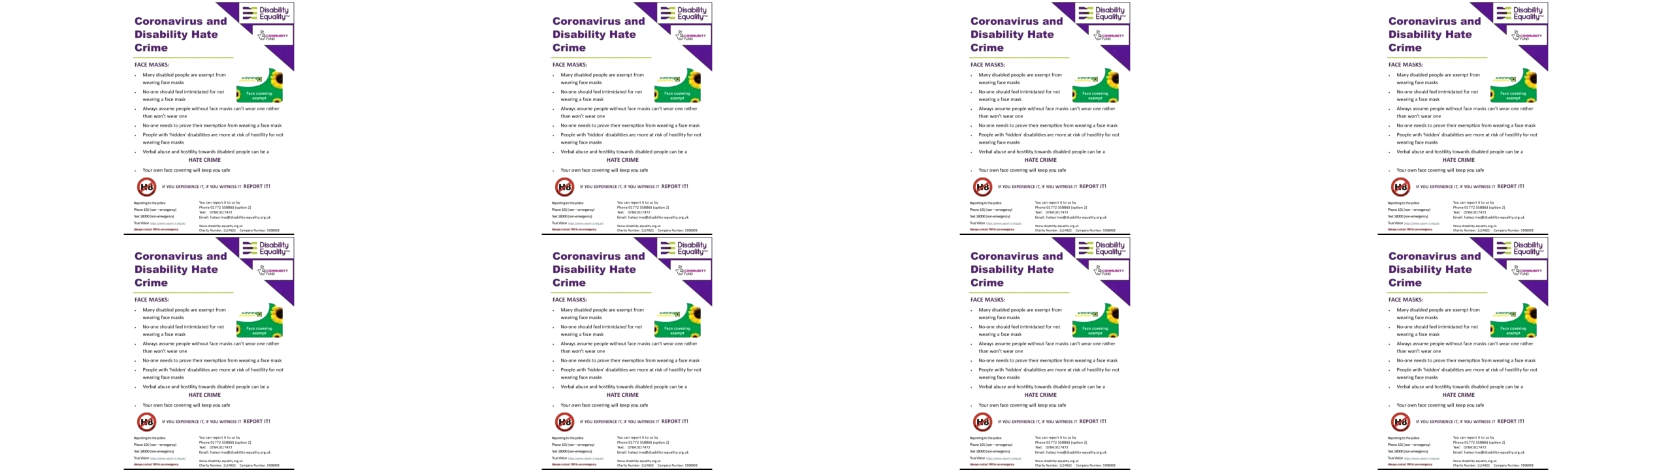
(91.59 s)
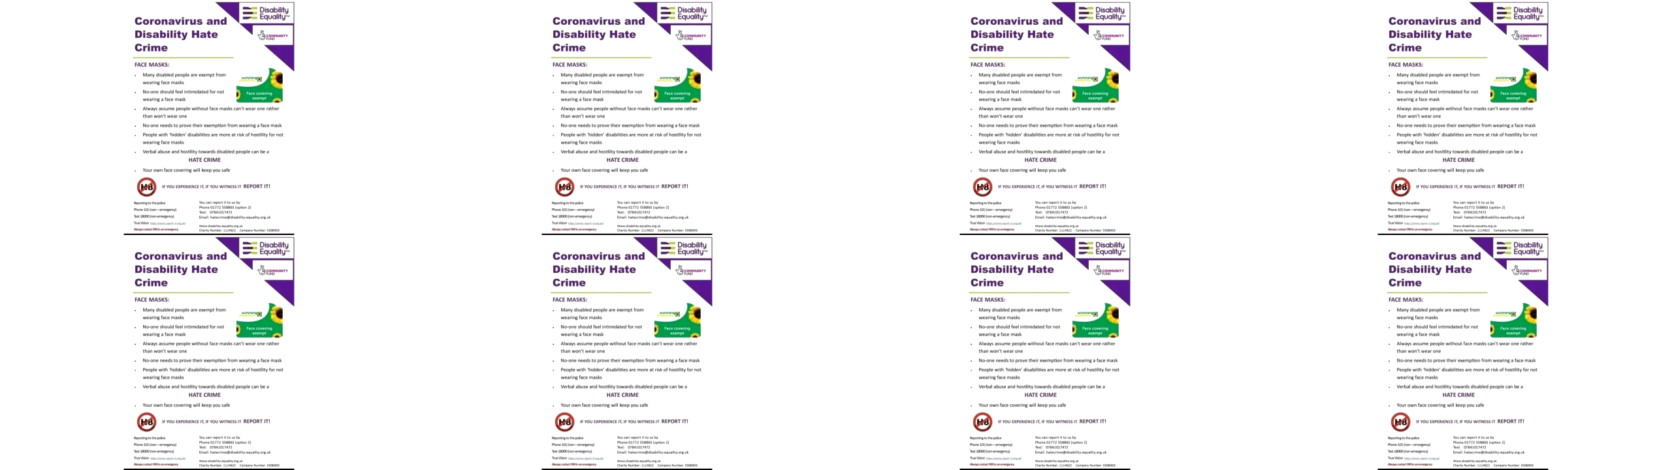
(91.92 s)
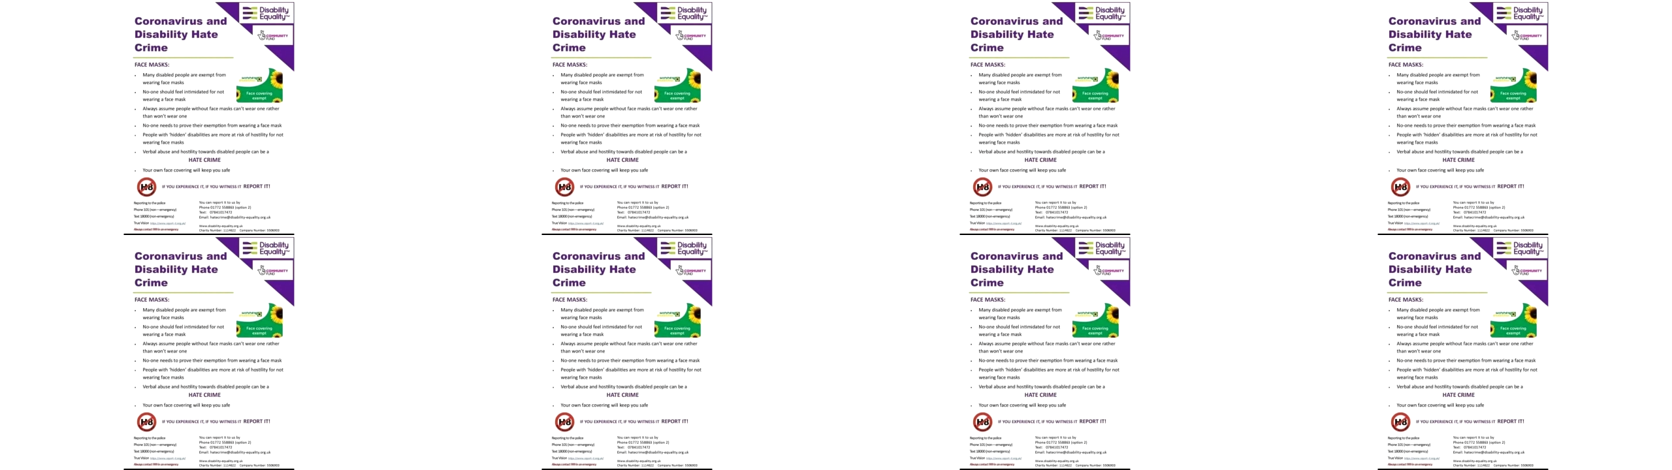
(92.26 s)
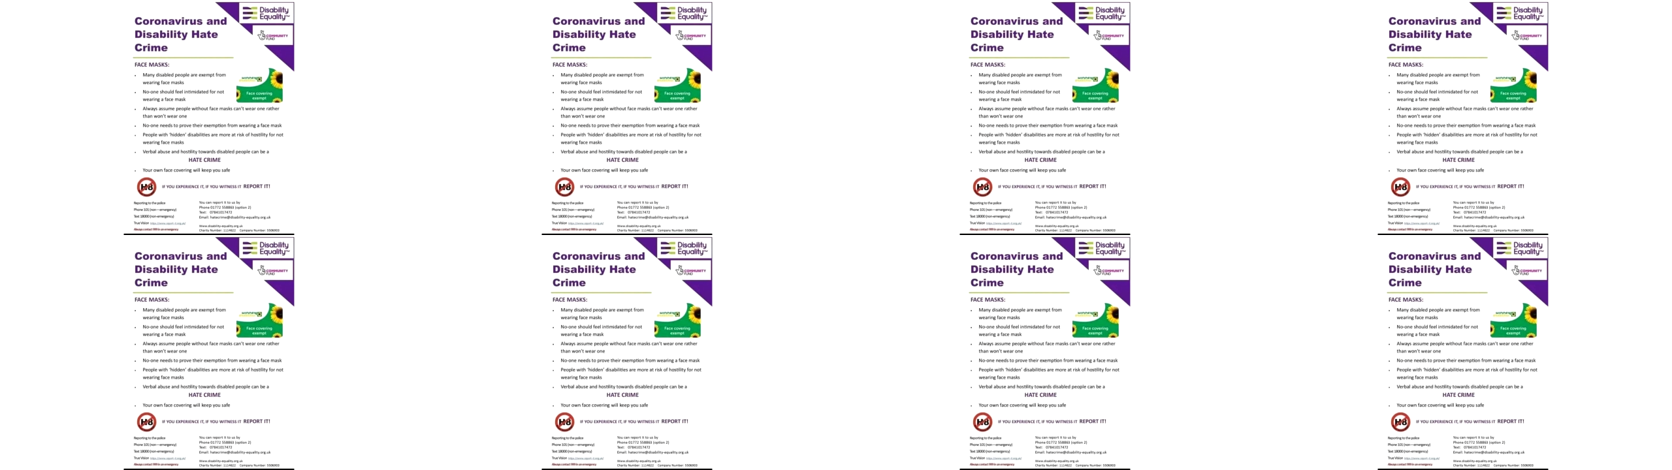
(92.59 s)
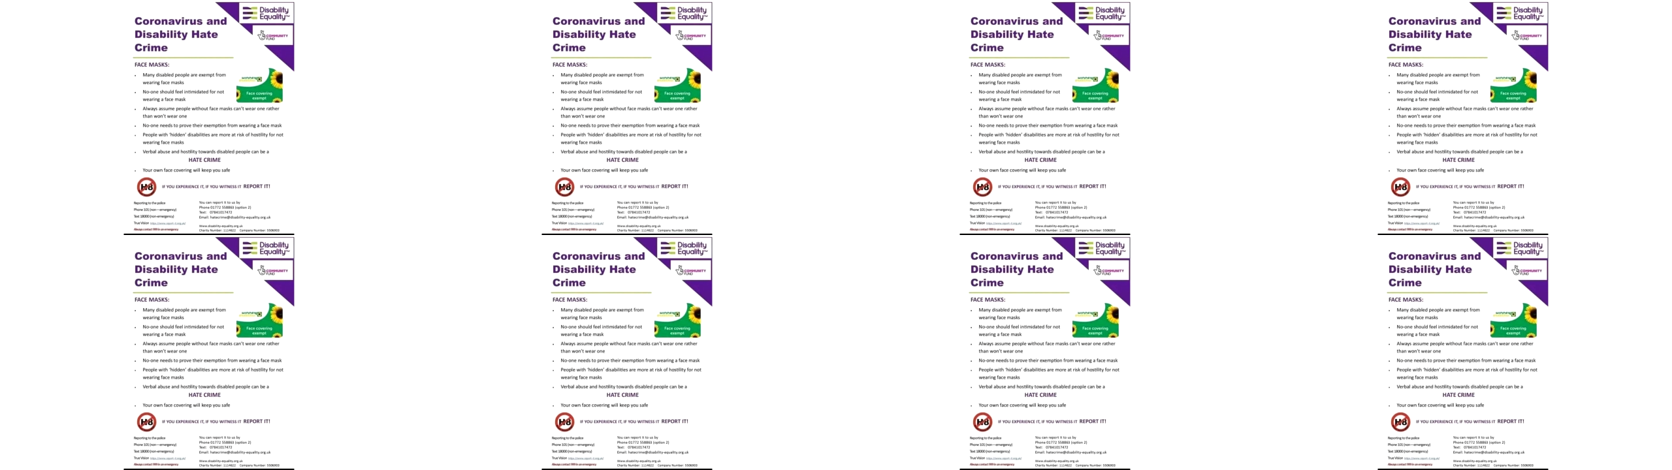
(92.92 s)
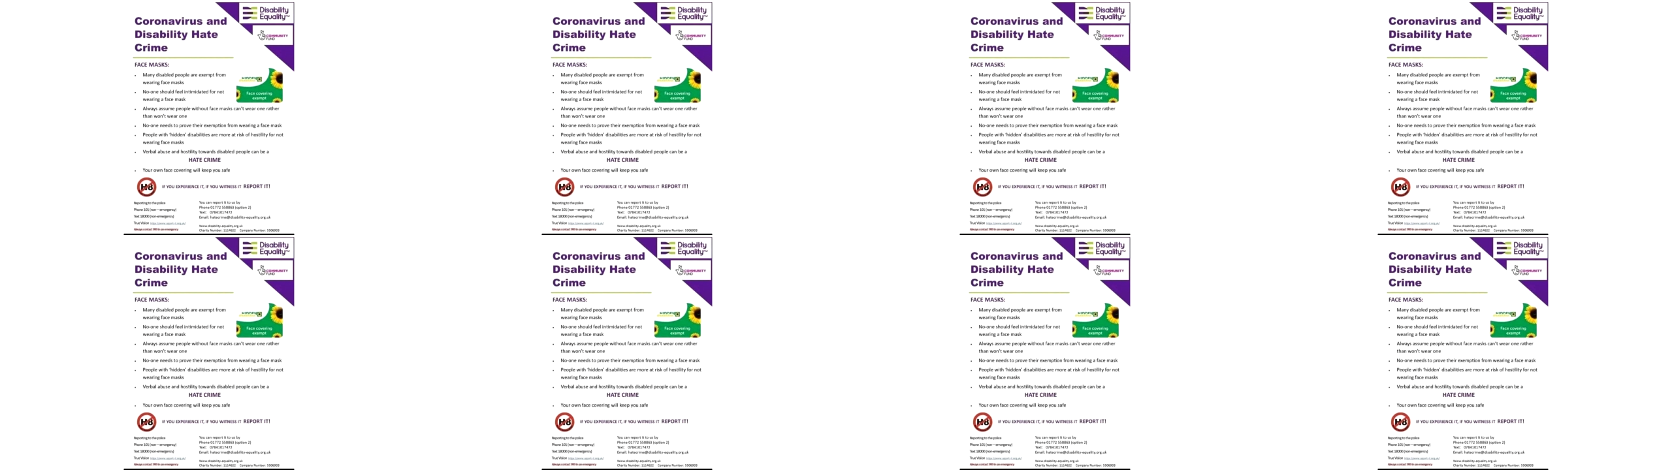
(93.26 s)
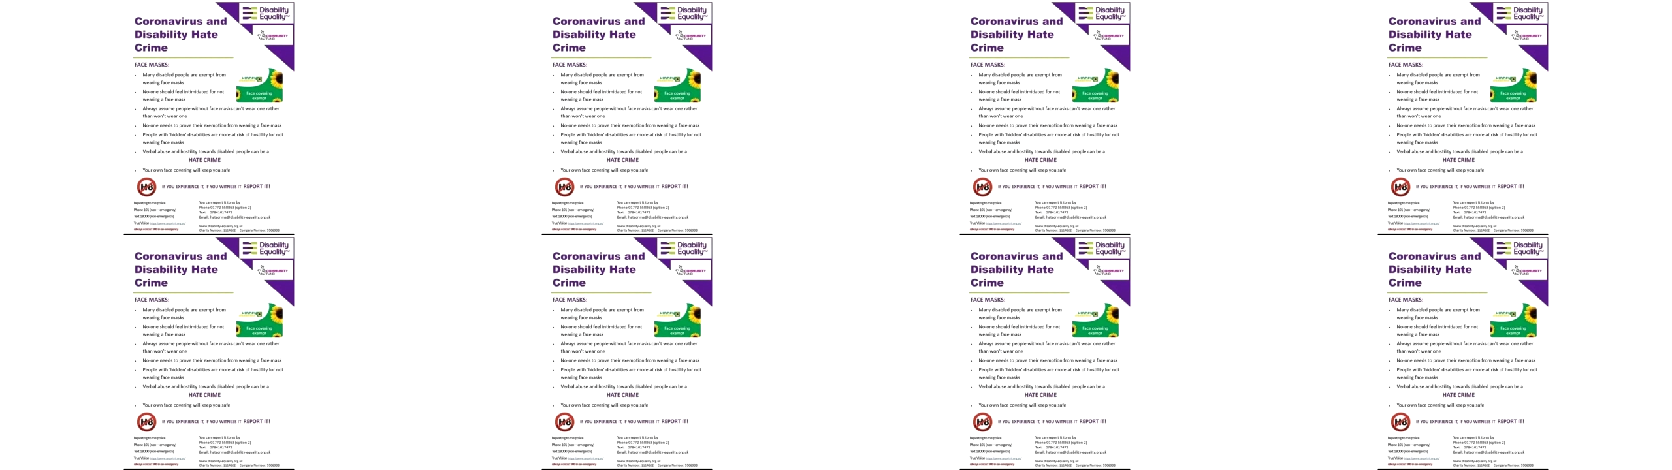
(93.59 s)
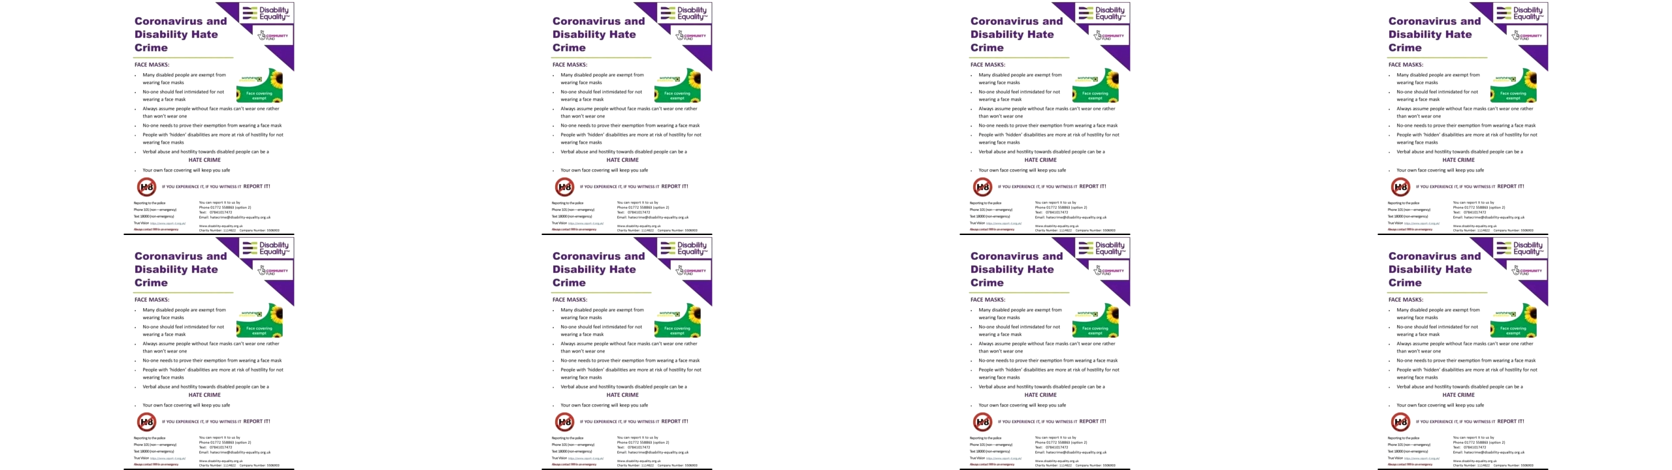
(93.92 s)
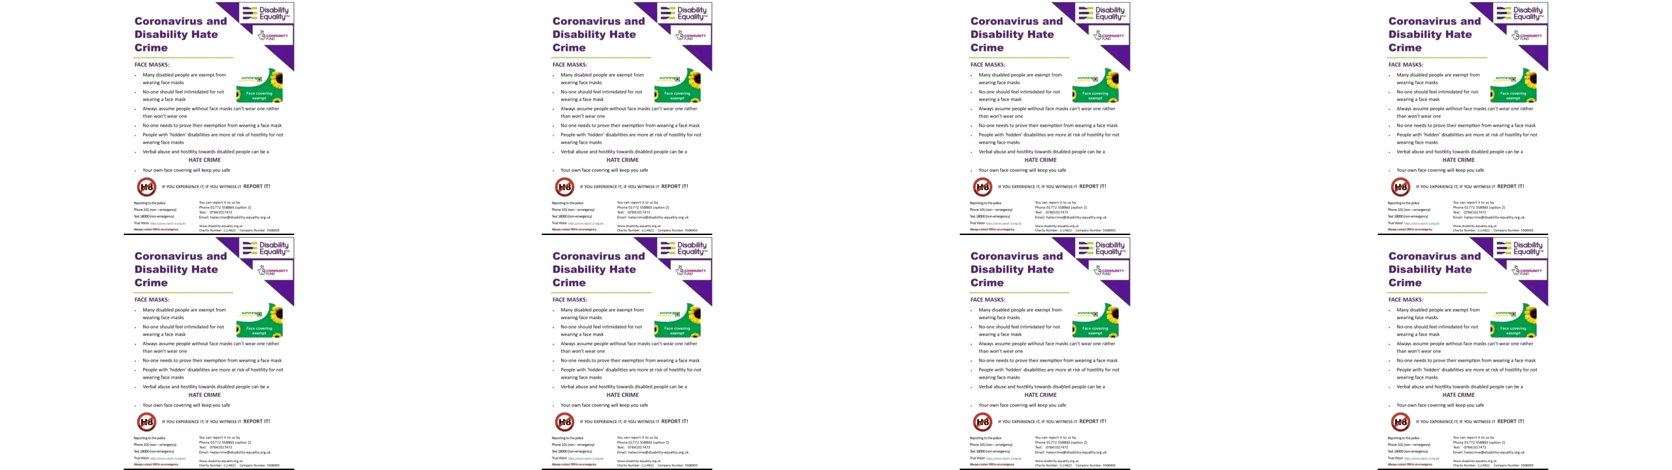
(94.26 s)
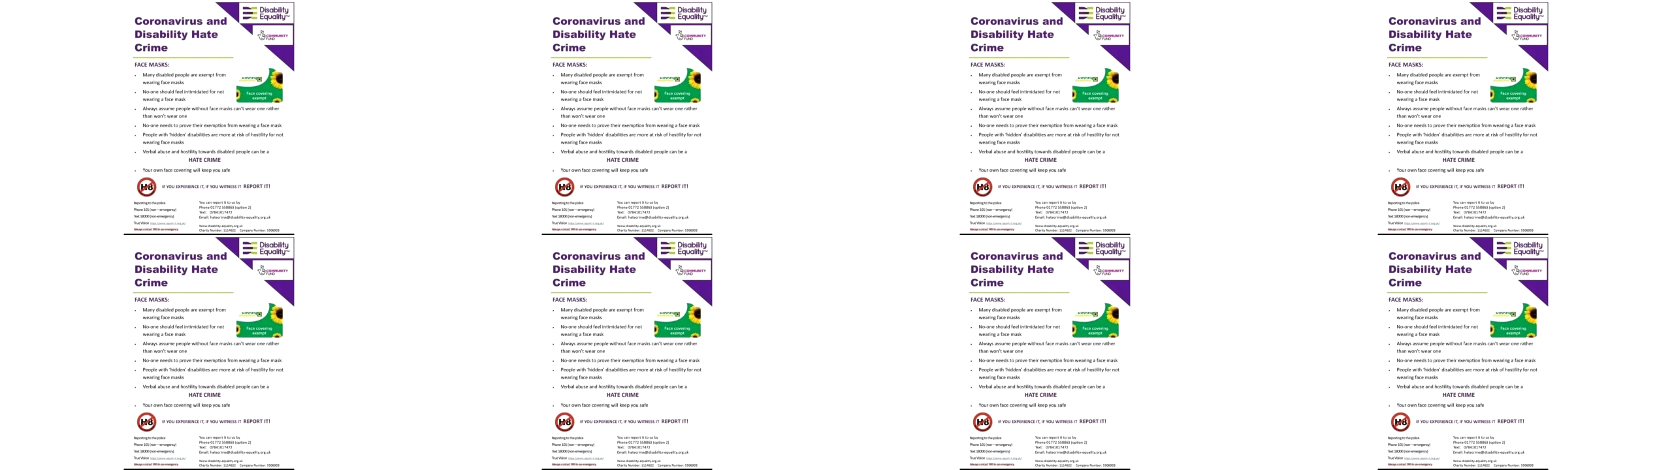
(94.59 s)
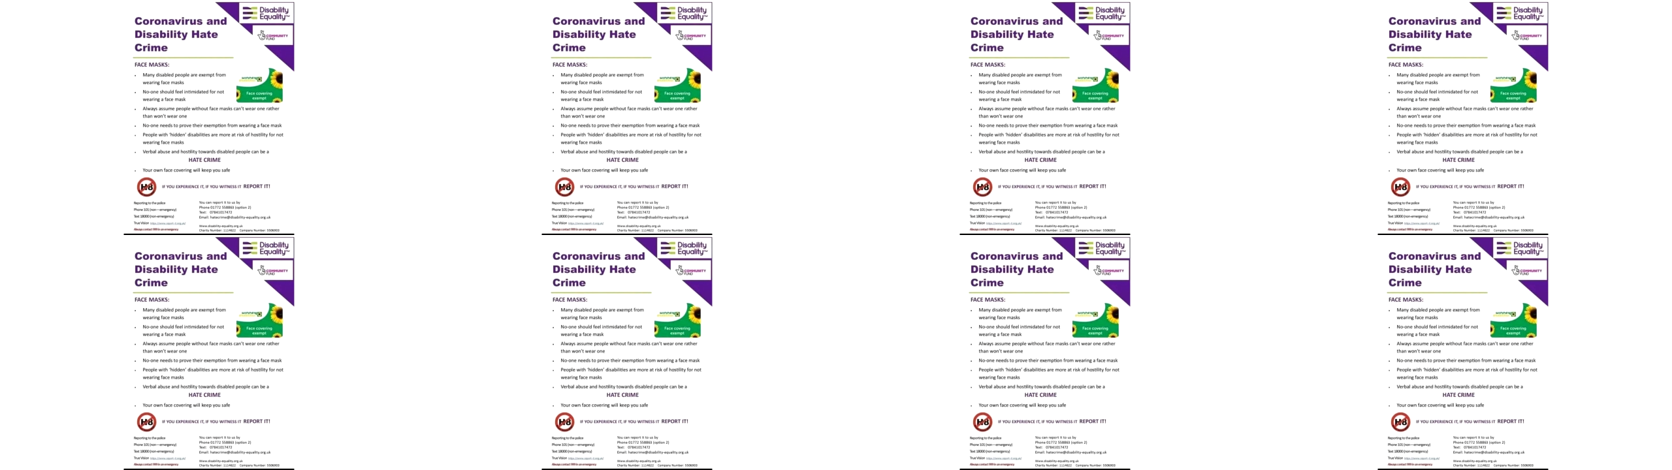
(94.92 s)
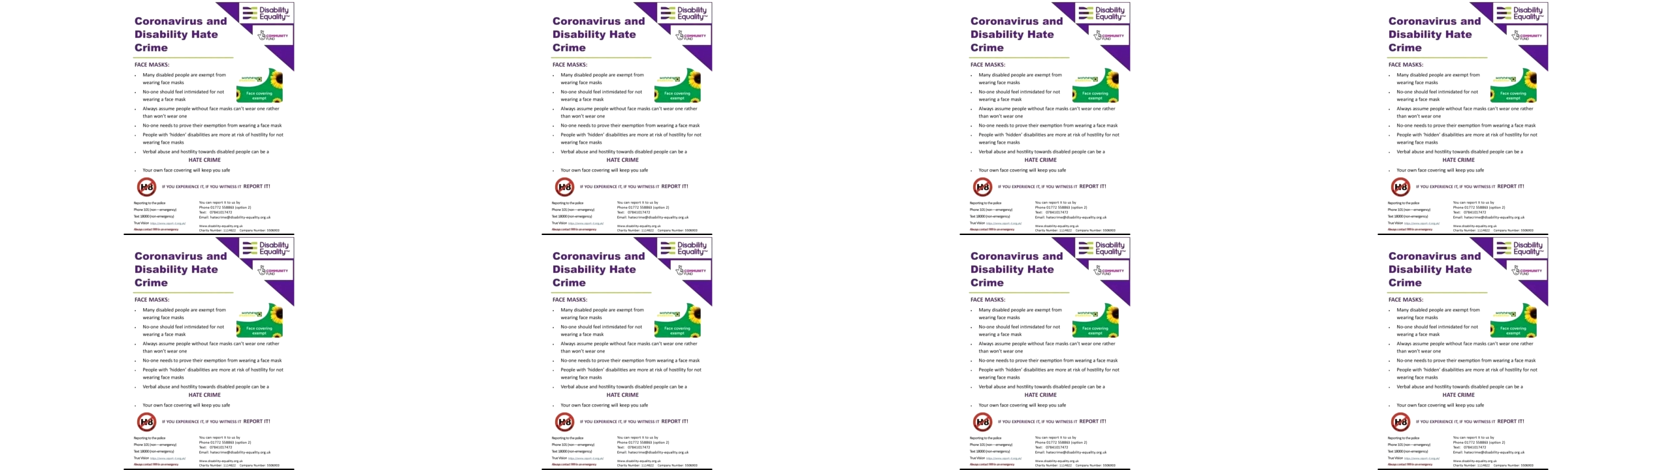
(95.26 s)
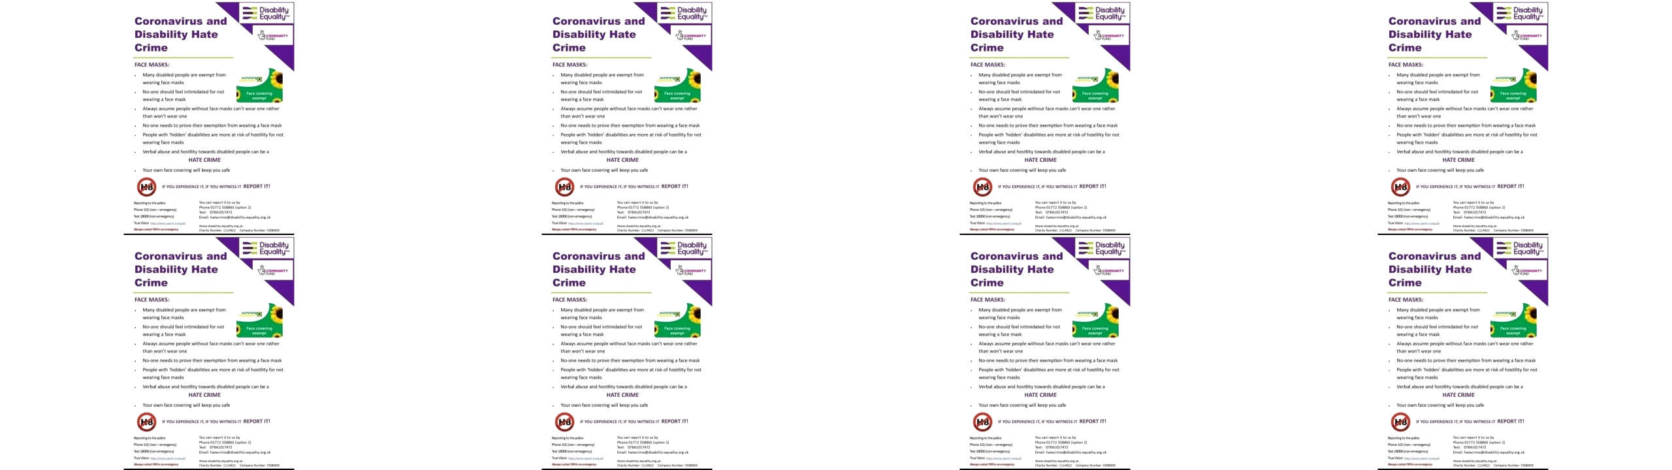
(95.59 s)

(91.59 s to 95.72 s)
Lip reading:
[unreadable: no face in view]